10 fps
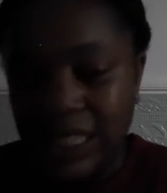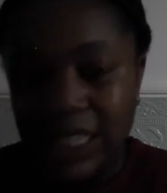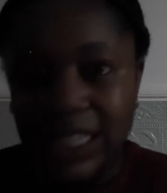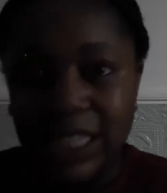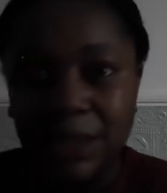see
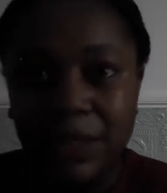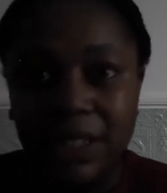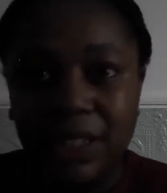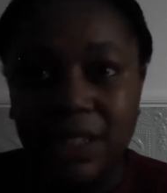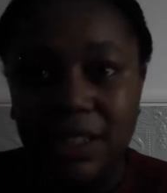this,
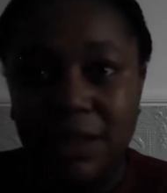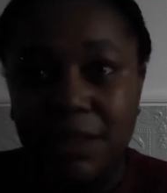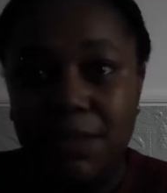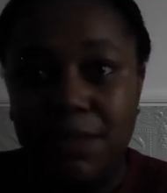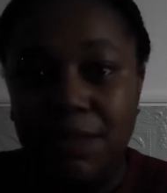but
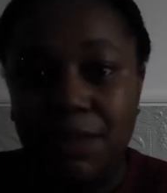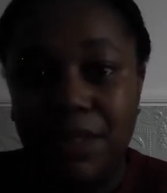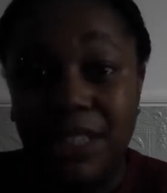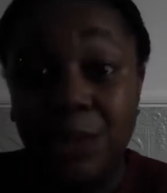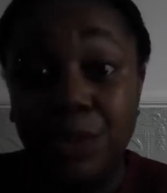
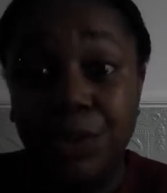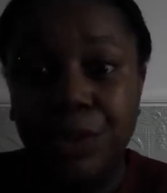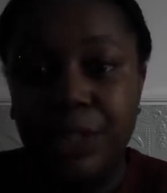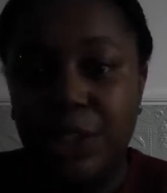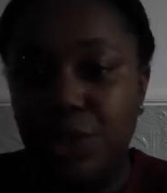this brew is
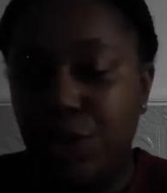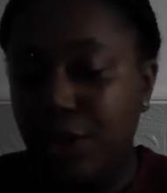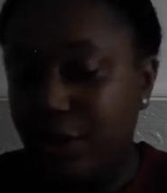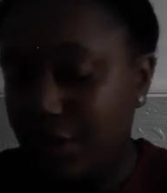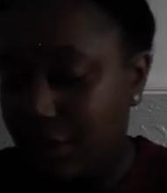really
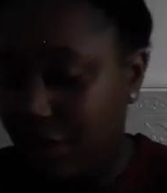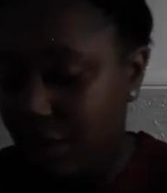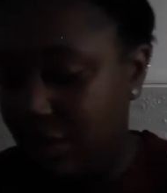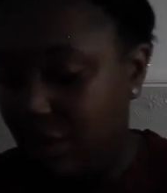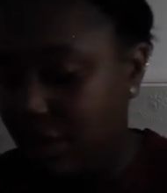strong.
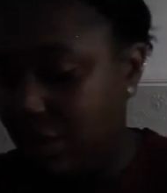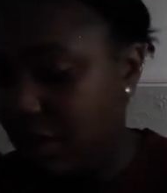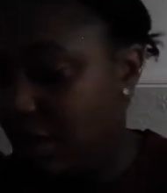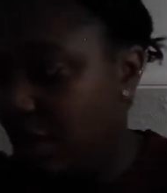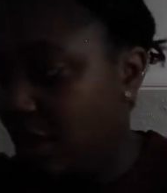
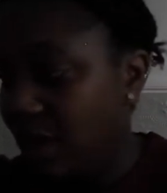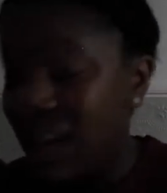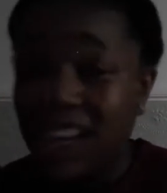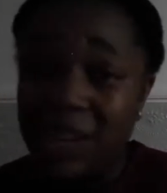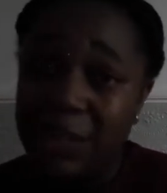
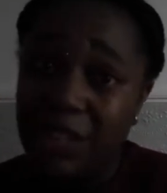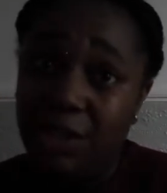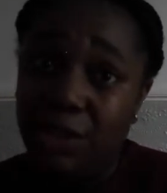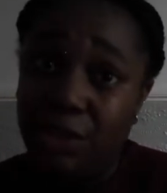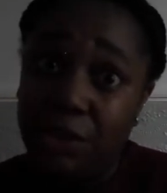I like my tea
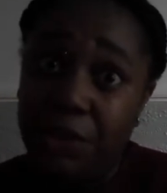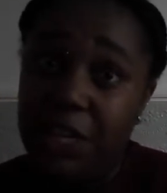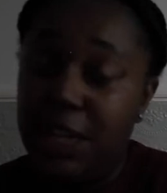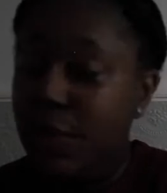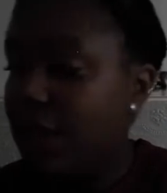strong, so it's
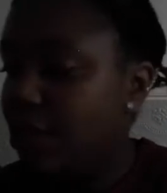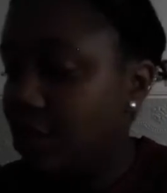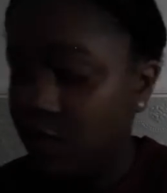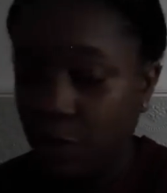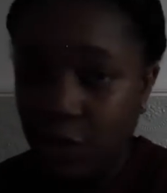fine anyway.
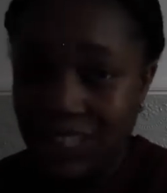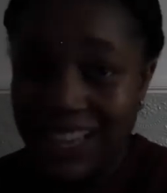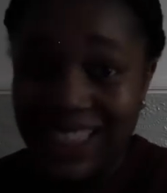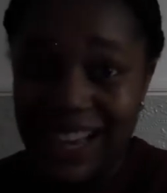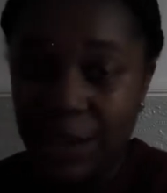So I'm not going to
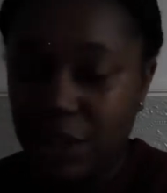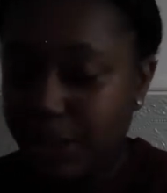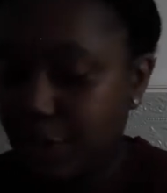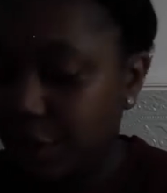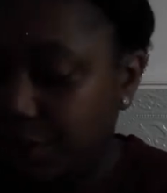add that much milk.